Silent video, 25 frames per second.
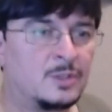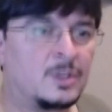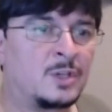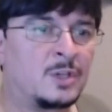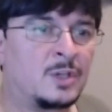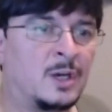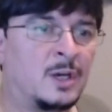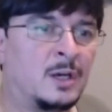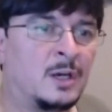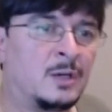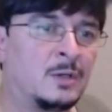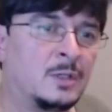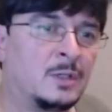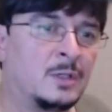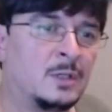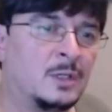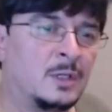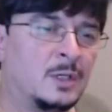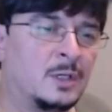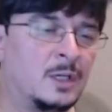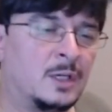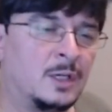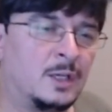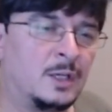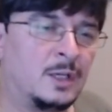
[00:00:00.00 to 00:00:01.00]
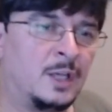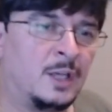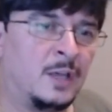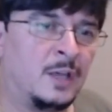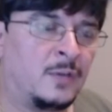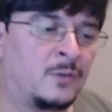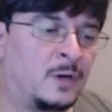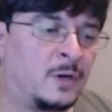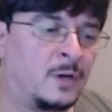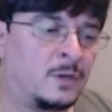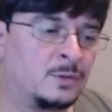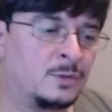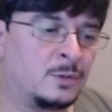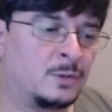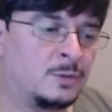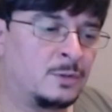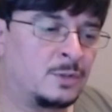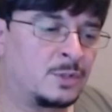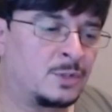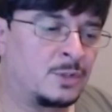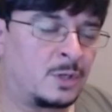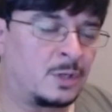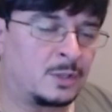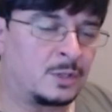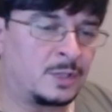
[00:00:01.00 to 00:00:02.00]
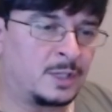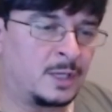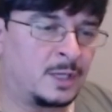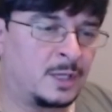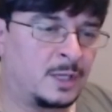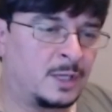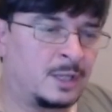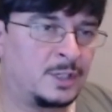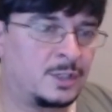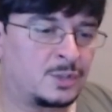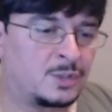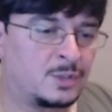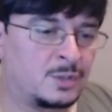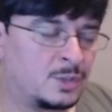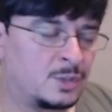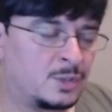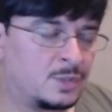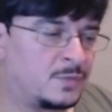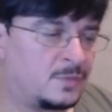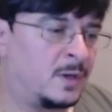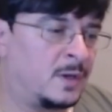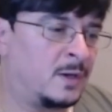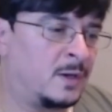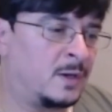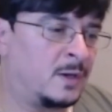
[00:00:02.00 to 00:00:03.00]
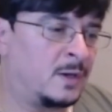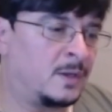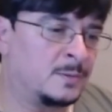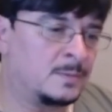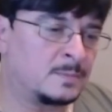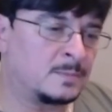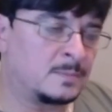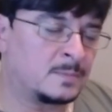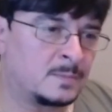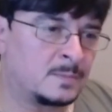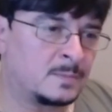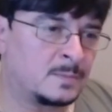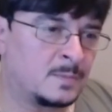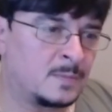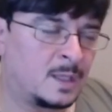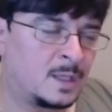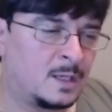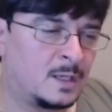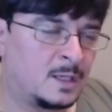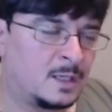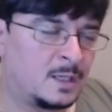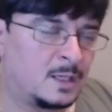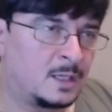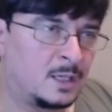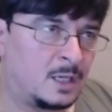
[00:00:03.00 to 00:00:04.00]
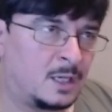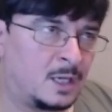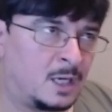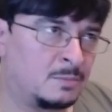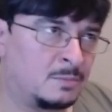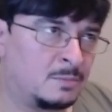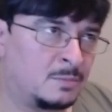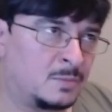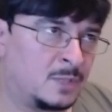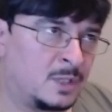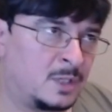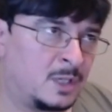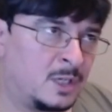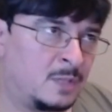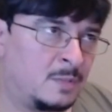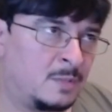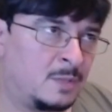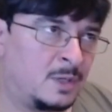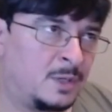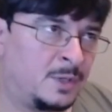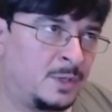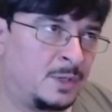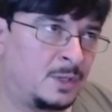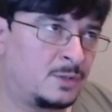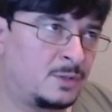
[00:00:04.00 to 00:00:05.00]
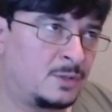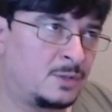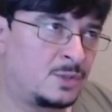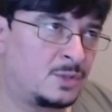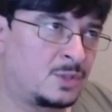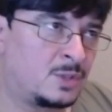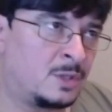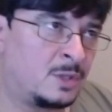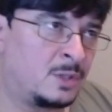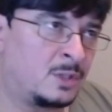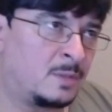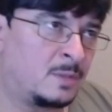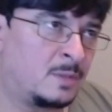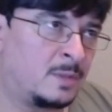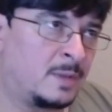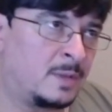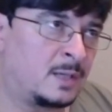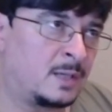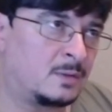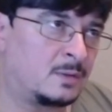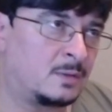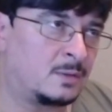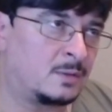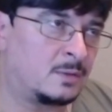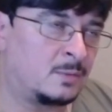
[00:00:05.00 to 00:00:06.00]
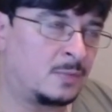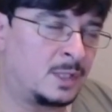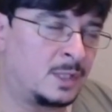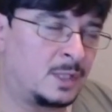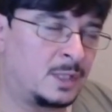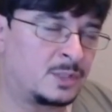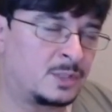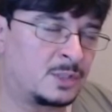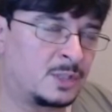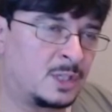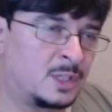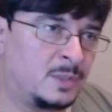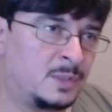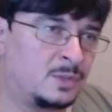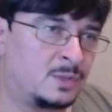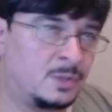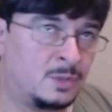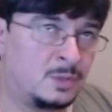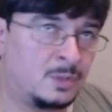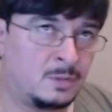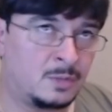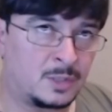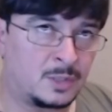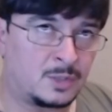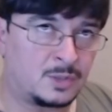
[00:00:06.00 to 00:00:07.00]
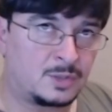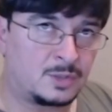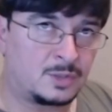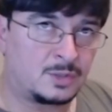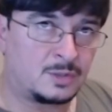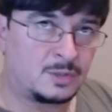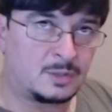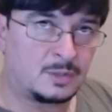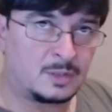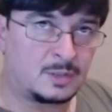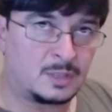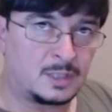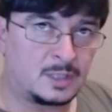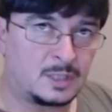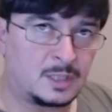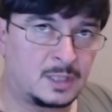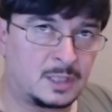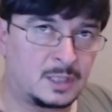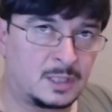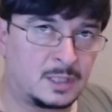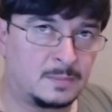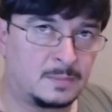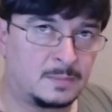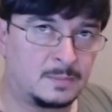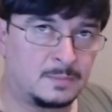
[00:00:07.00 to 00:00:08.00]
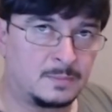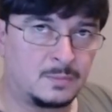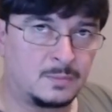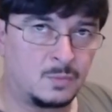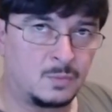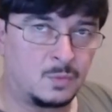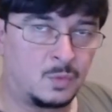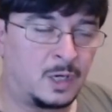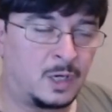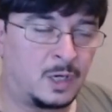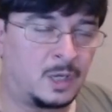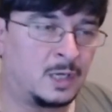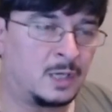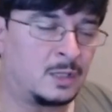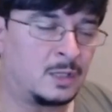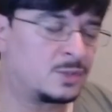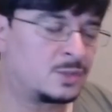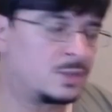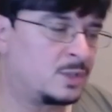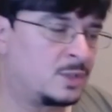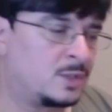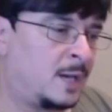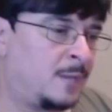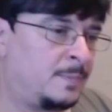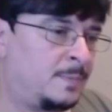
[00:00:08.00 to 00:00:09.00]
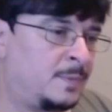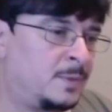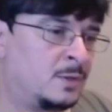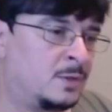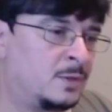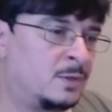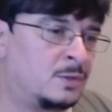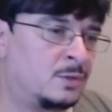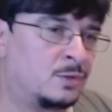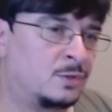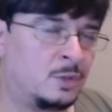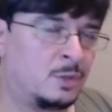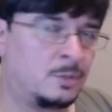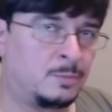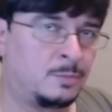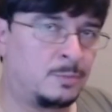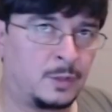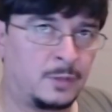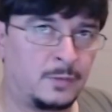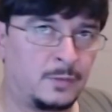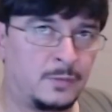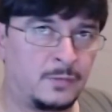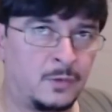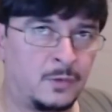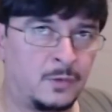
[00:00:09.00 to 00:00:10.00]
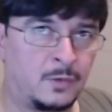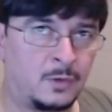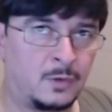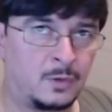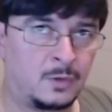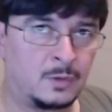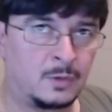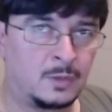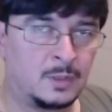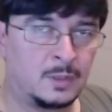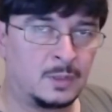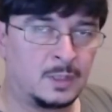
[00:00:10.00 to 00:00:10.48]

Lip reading: So if I do decide to get the Asus phone, I'm going to be a bit concerned about whether there's going to be too much wireless happening on a 2.4